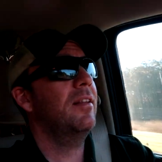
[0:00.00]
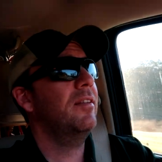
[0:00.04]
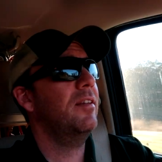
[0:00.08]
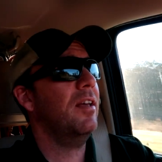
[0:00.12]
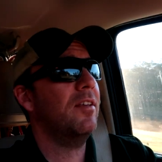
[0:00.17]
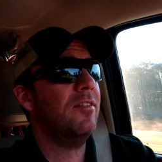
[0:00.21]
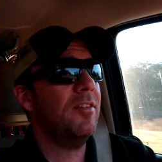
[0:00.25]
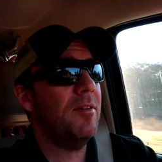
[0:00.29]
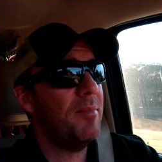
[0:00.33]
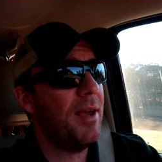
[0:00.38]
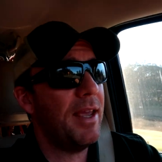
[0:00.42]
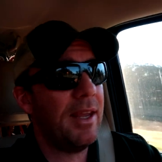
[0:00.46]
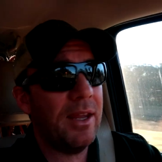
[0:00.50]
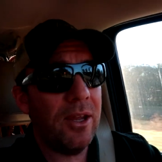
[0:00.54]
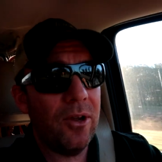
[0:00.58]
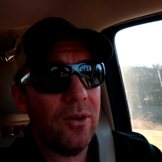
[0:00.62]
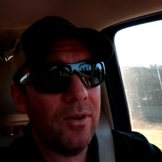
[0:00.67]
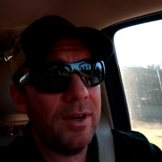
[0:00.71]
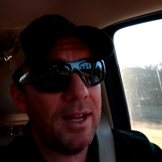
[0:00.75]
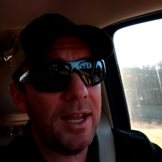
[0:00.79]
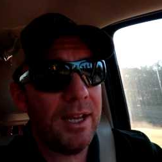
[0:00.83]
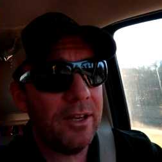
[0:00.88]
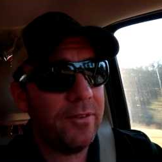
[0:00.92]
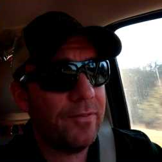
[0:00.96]
Doesn't make
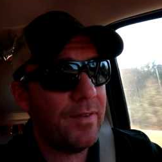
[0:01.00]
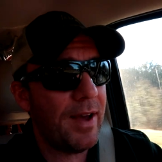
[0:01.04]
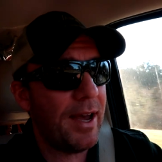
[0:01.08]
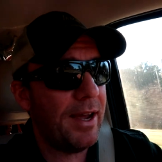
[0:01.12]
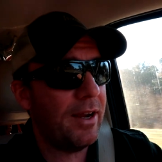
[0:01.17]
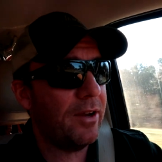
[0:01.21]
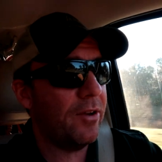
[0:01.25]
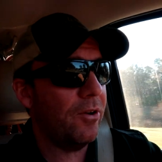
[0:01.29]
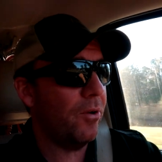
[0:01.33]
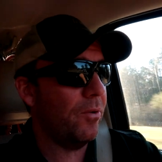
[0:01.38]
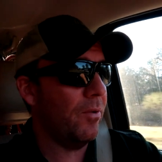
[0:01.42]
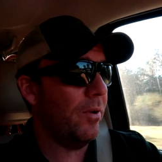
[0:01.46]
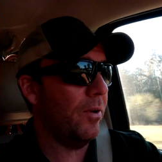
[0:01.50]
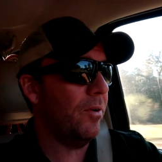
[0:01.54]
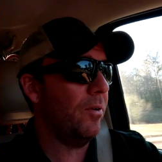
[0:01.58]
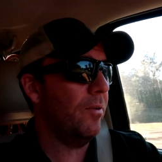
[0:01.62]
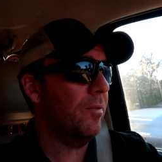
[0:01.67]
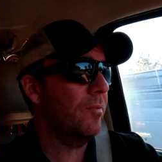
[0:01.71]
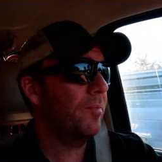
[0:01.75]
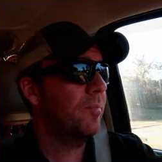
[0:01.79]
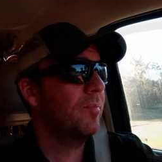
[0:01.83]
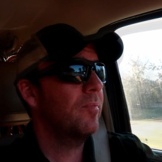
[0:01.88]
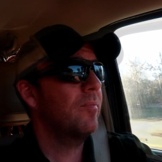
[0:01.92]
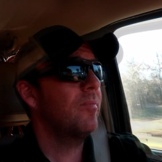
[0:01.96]
you an HVAC
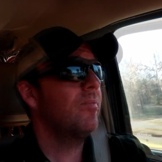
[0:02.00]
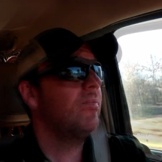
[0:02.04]
guru.